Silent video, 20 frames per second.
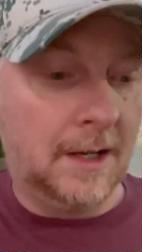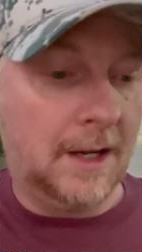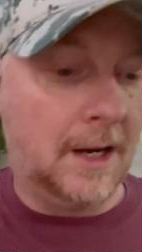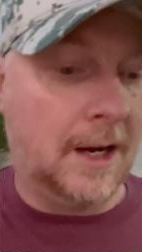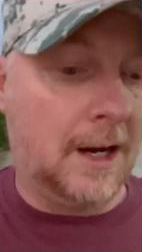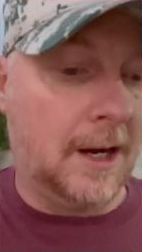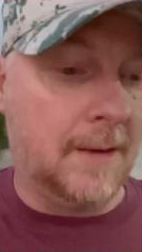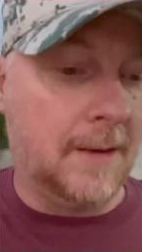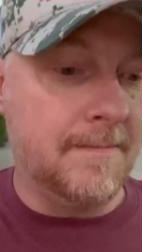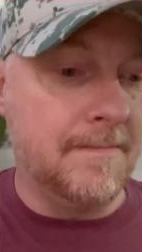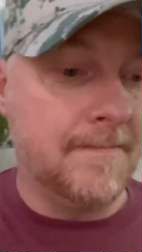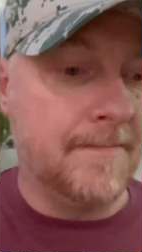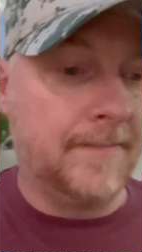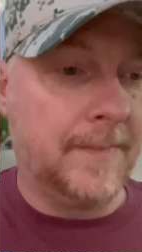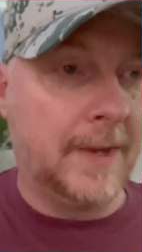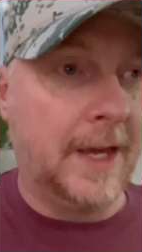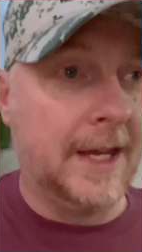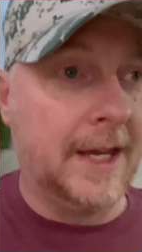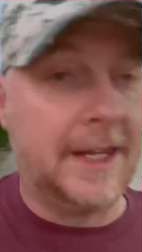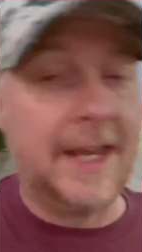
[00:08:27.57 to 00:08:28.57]
Um,
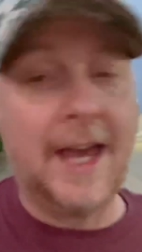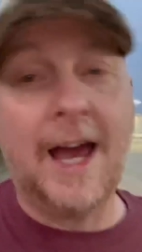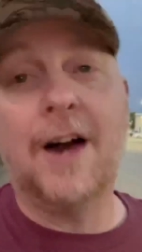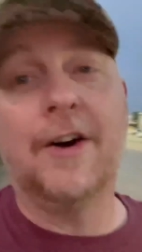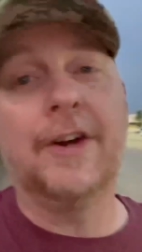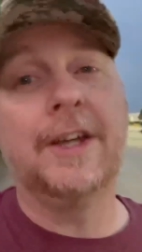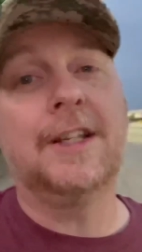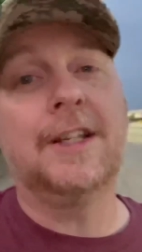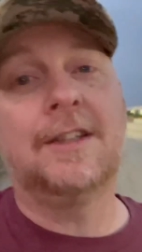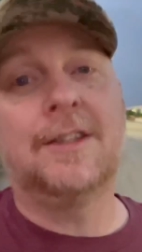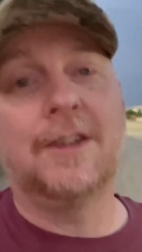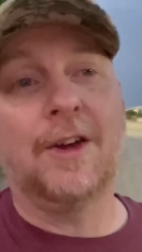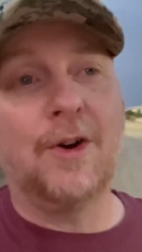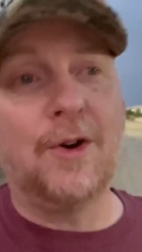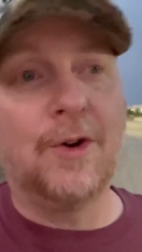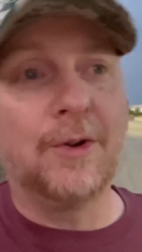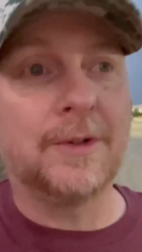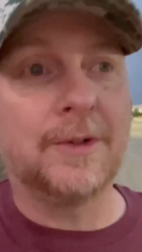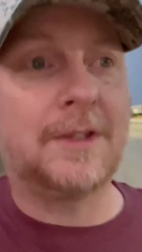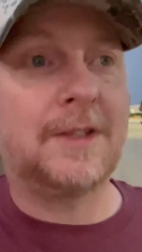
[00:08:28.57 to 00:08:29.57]
and Kallie,
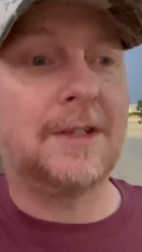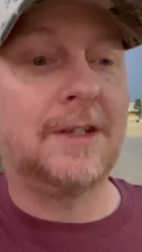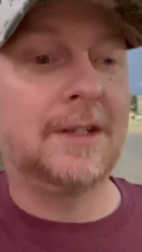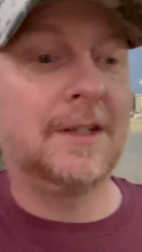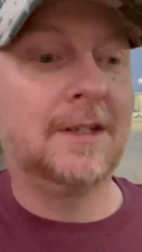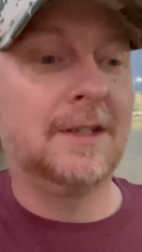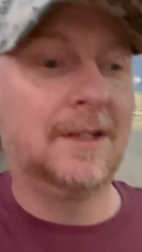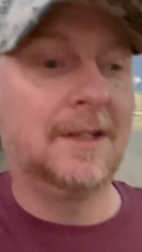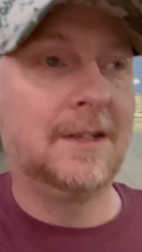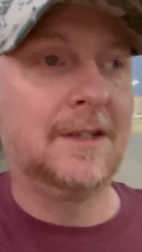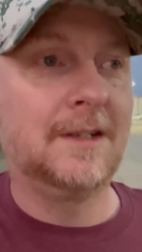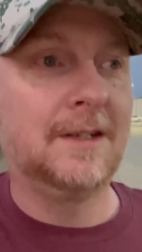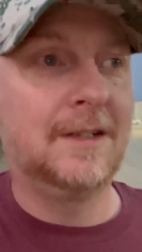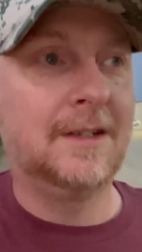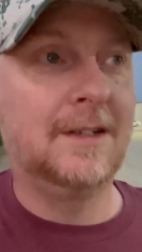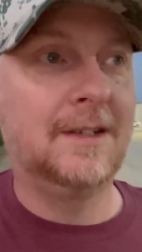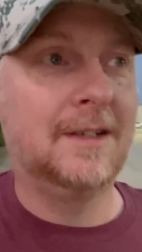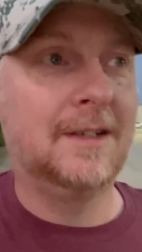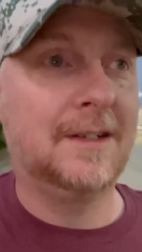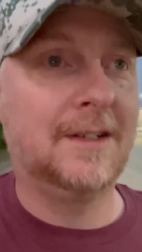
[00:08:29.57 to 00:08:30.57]
don't,
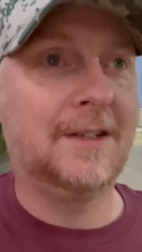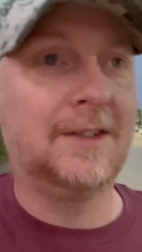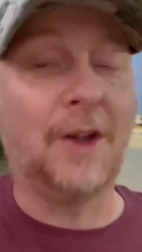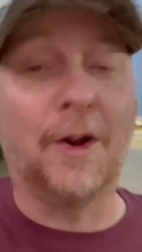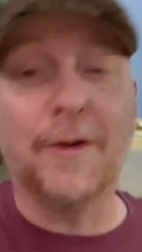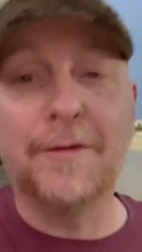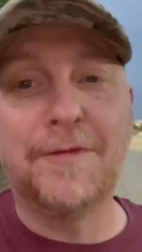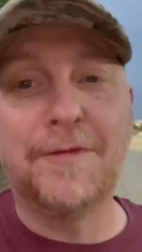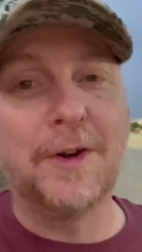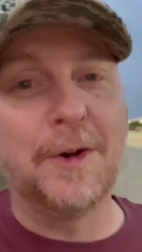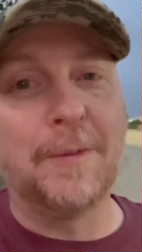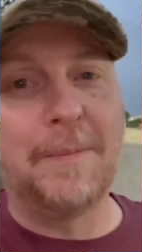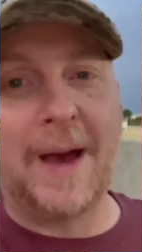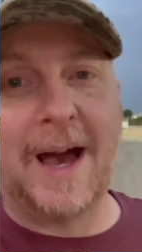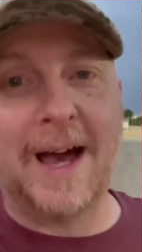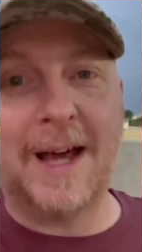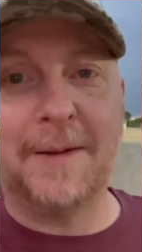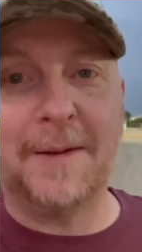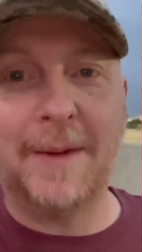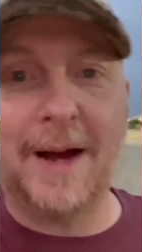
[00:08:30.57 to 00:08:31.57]
don't feel
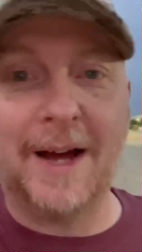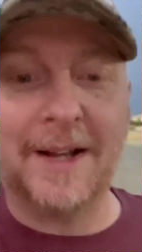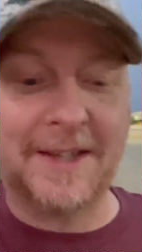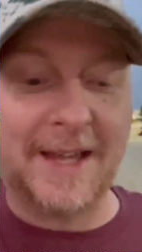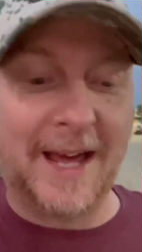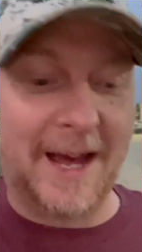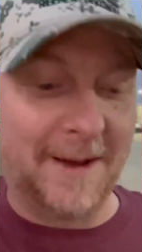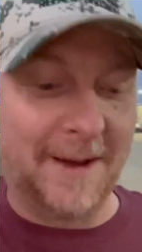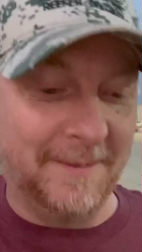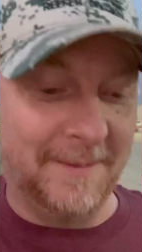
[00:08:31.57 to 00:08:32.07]
bad about that.